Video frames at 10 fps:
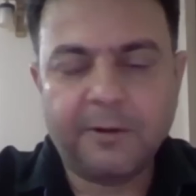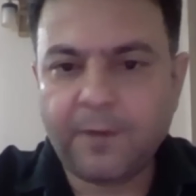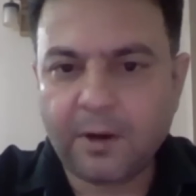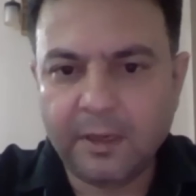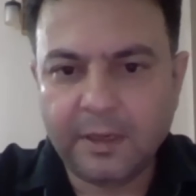a
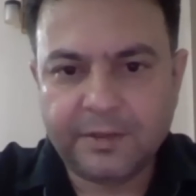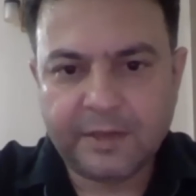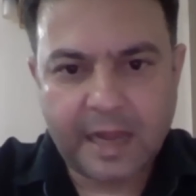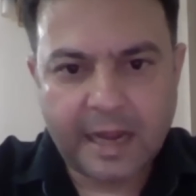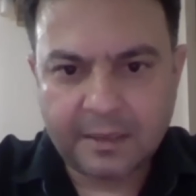
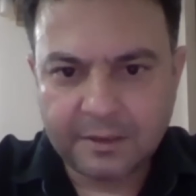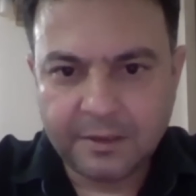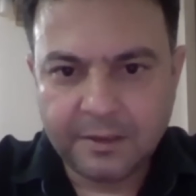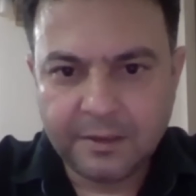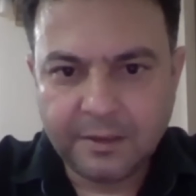Foreigners Act,
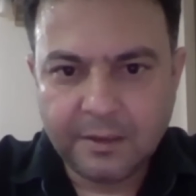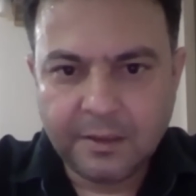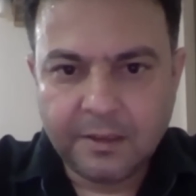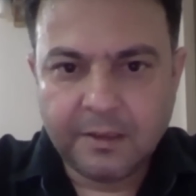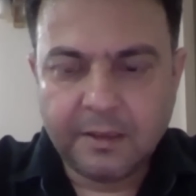
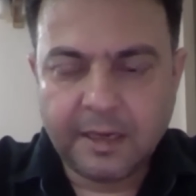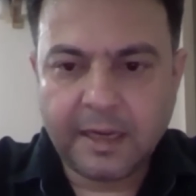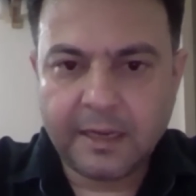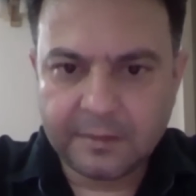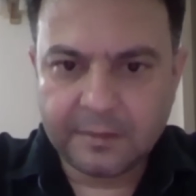
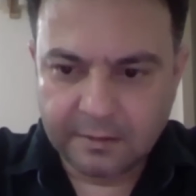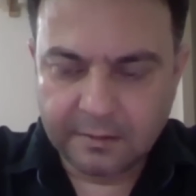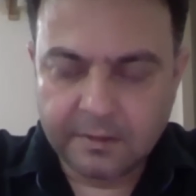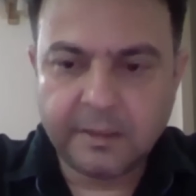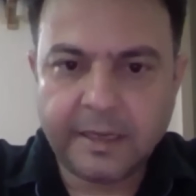
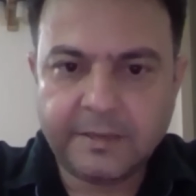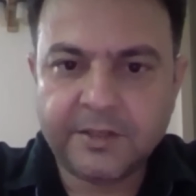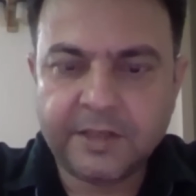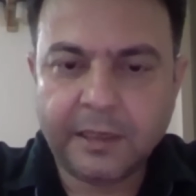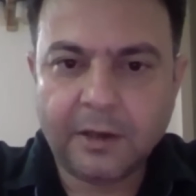the
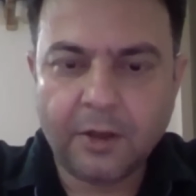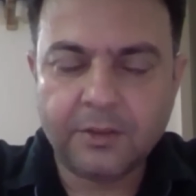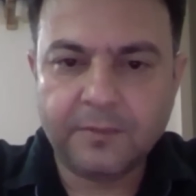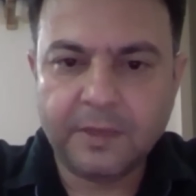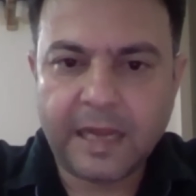existing
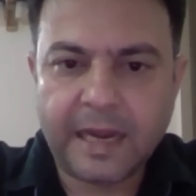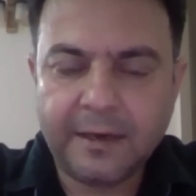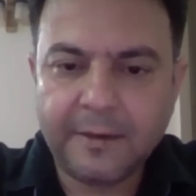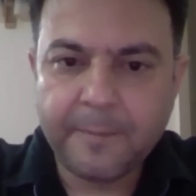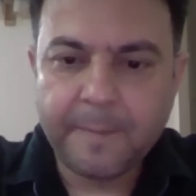laws of the
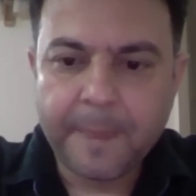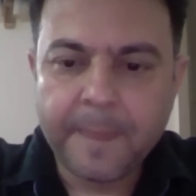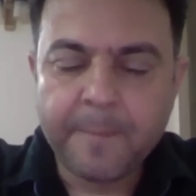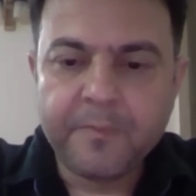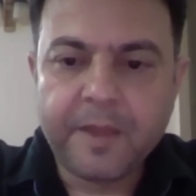land,
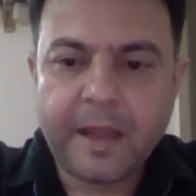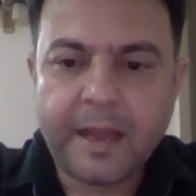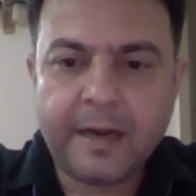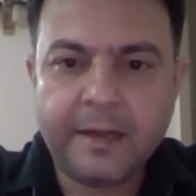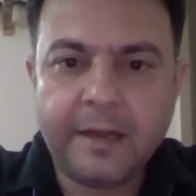
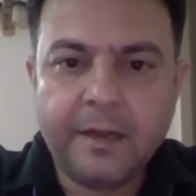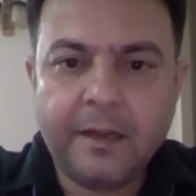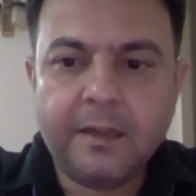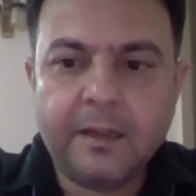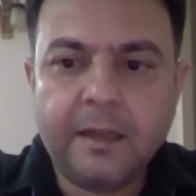and
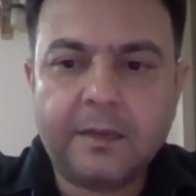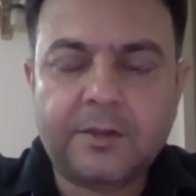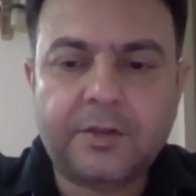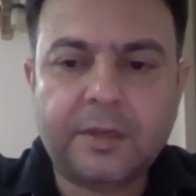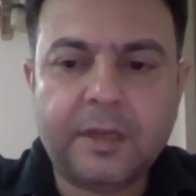
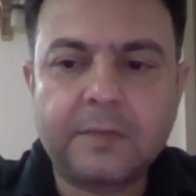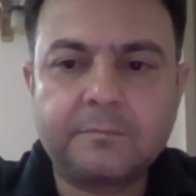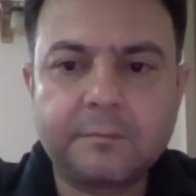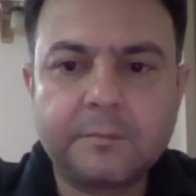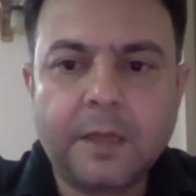it's
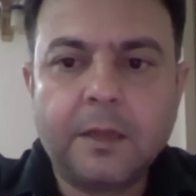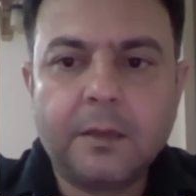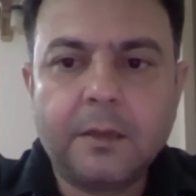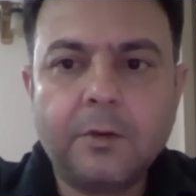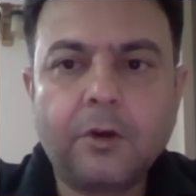
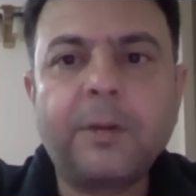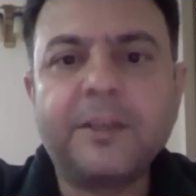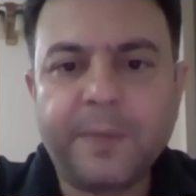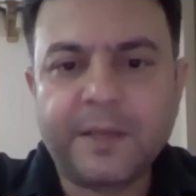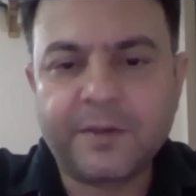
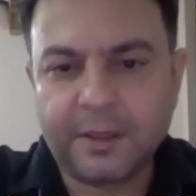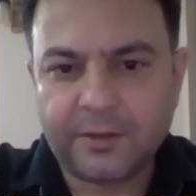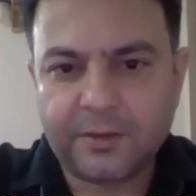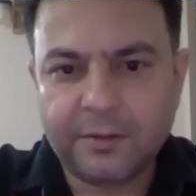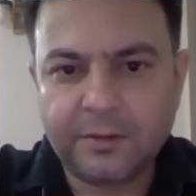nobody's
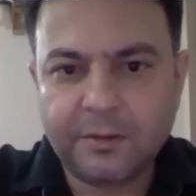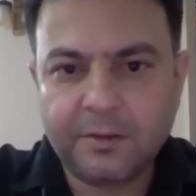business